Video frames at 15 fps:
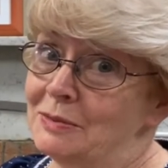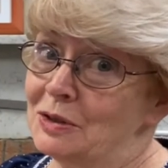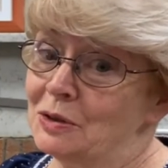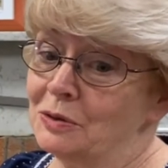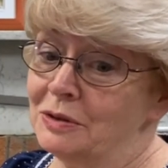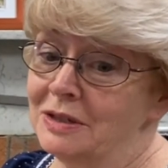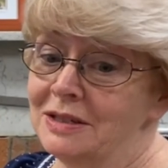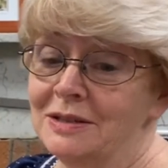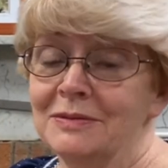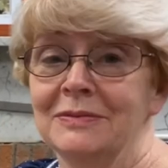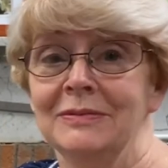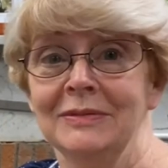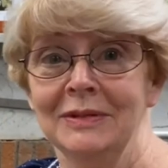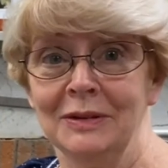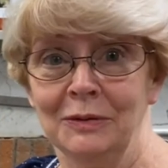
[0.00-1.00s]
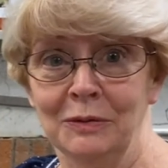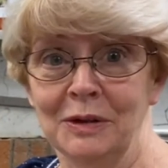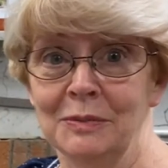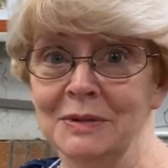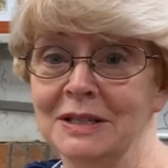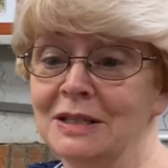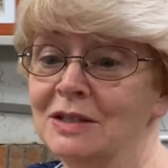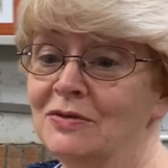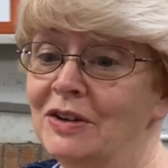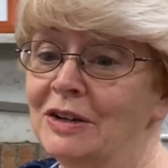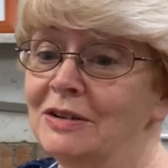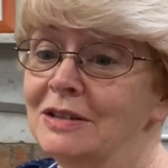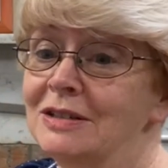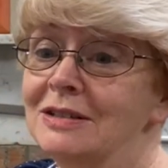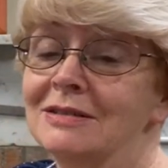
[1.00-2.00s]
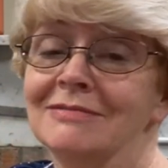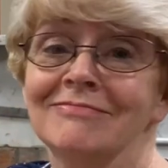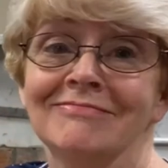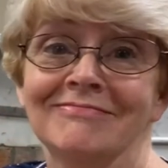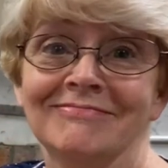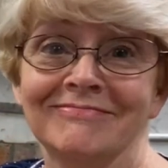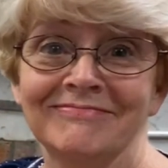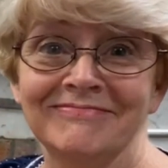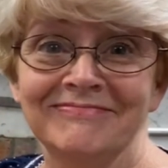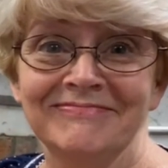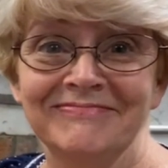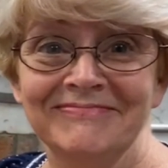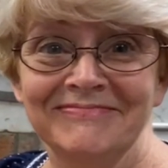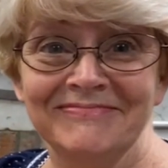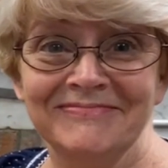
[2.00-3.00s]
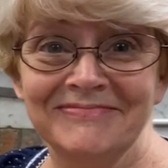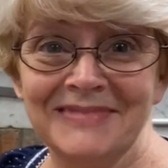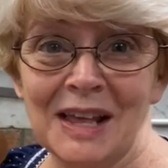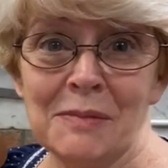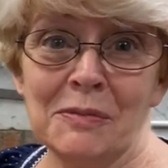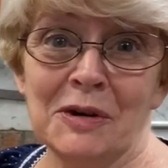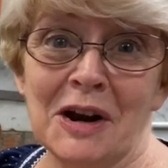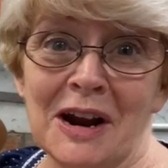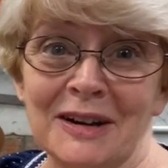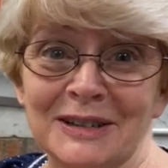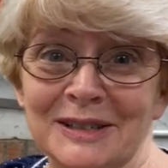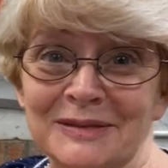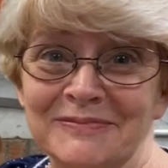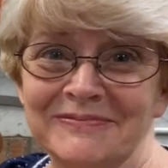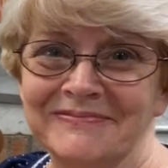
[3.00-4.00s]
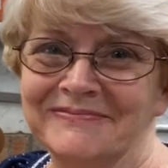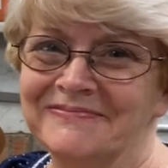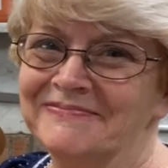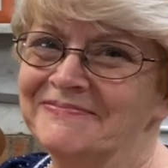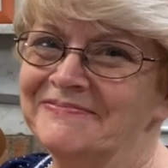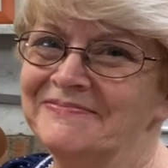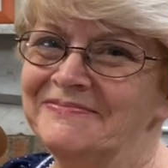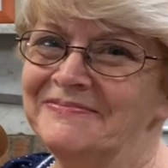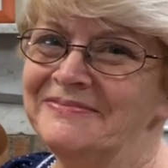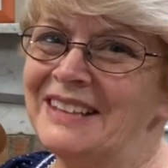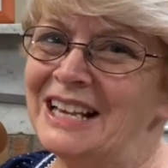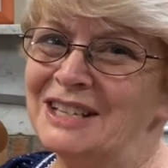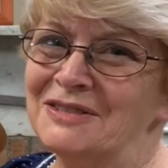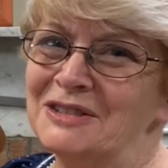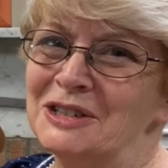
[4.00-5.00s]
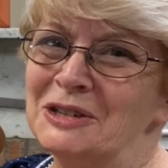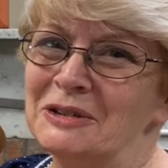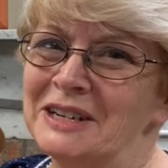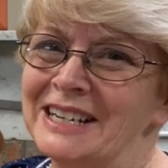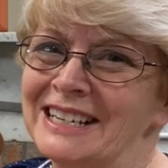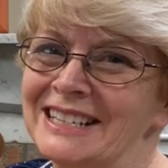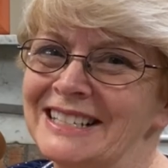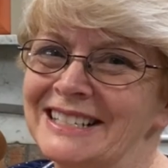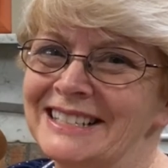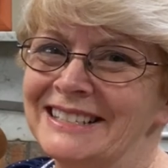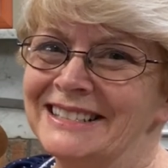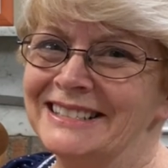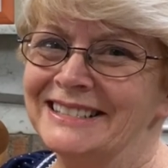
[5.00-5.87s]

stories with Mrs. Ferris and Bernard. Thanks for joining us.